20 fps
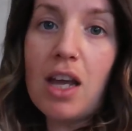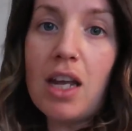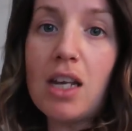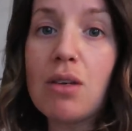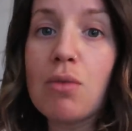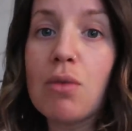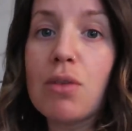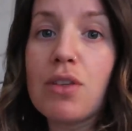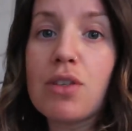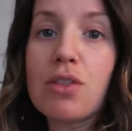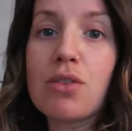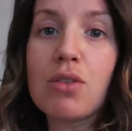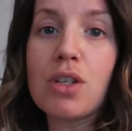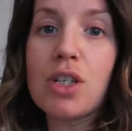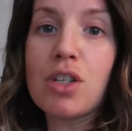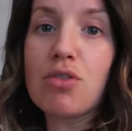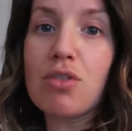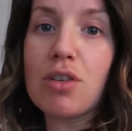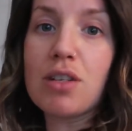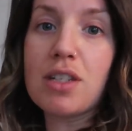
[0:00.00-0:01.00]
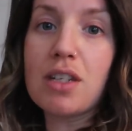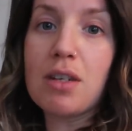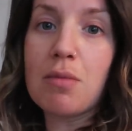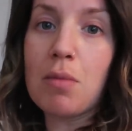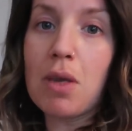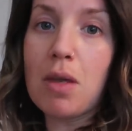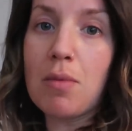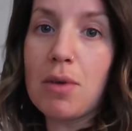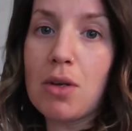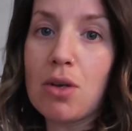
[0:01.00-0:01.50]
anyone that's not interested
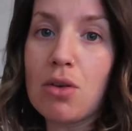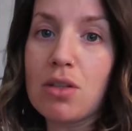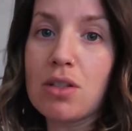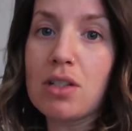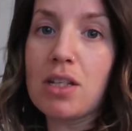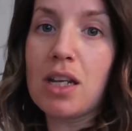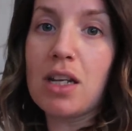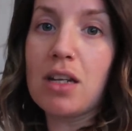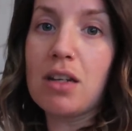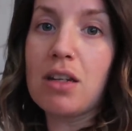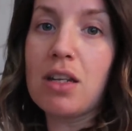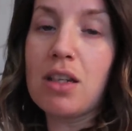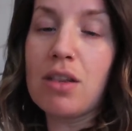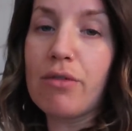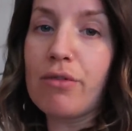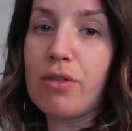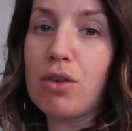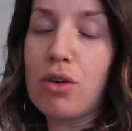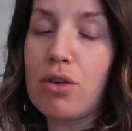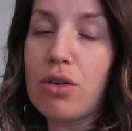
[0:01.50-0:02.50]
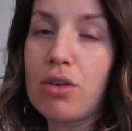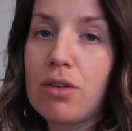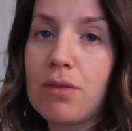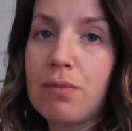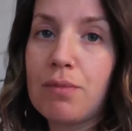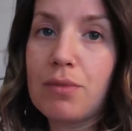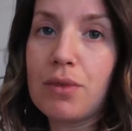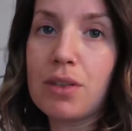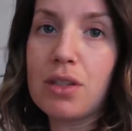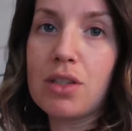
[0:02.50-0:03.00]
in baby content in the vlog.
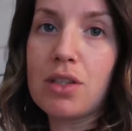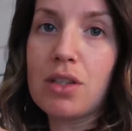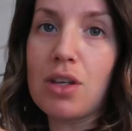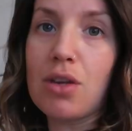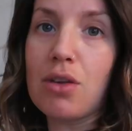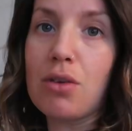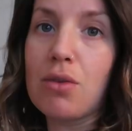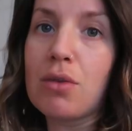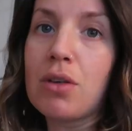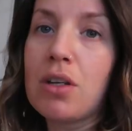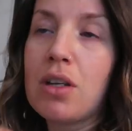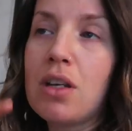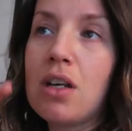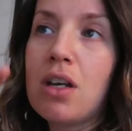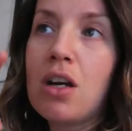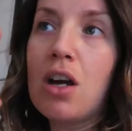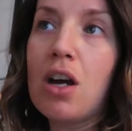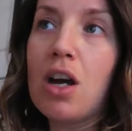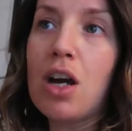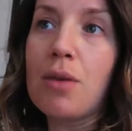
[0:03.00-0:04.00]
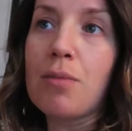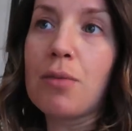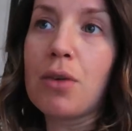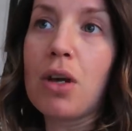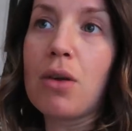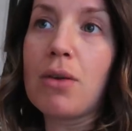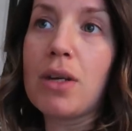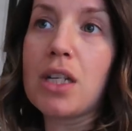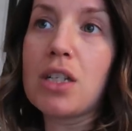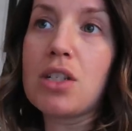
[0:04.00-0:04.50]
So I'm
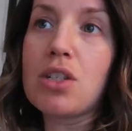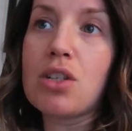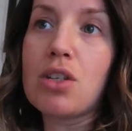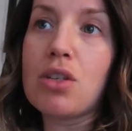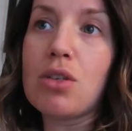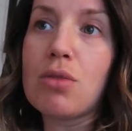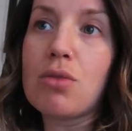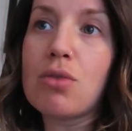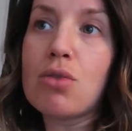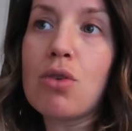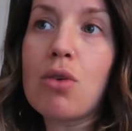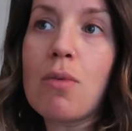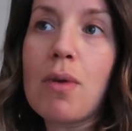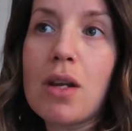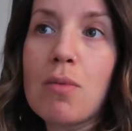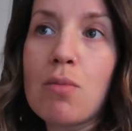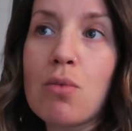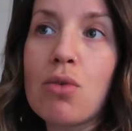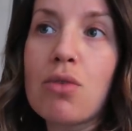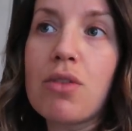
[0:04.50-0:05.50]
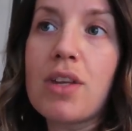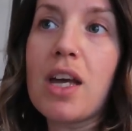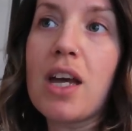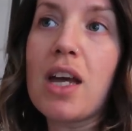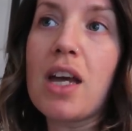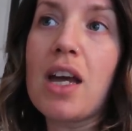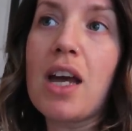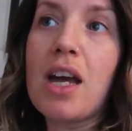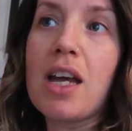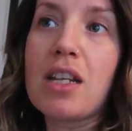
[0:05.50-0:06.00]
going to talk about it more
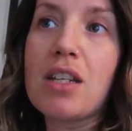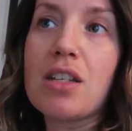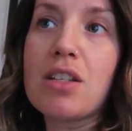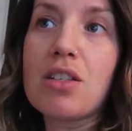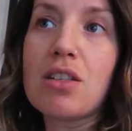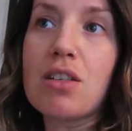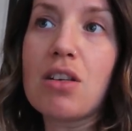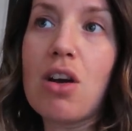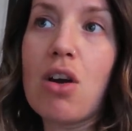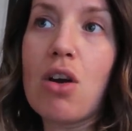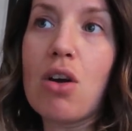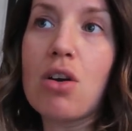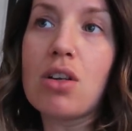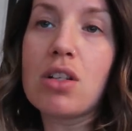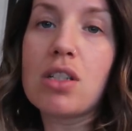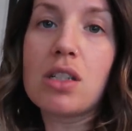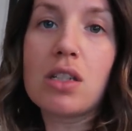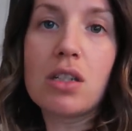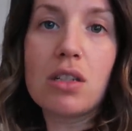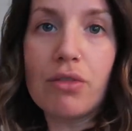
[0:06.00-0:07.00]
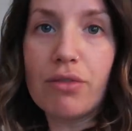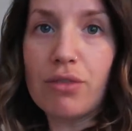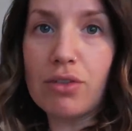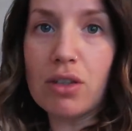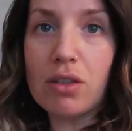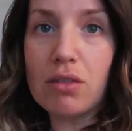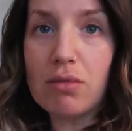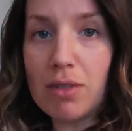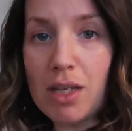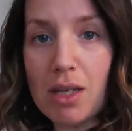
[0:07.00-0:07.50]
there and ask
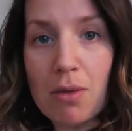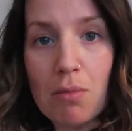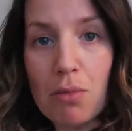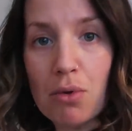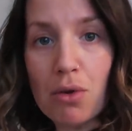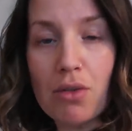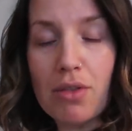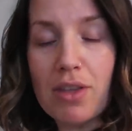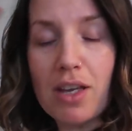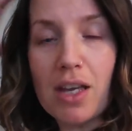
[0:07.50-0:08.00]
for input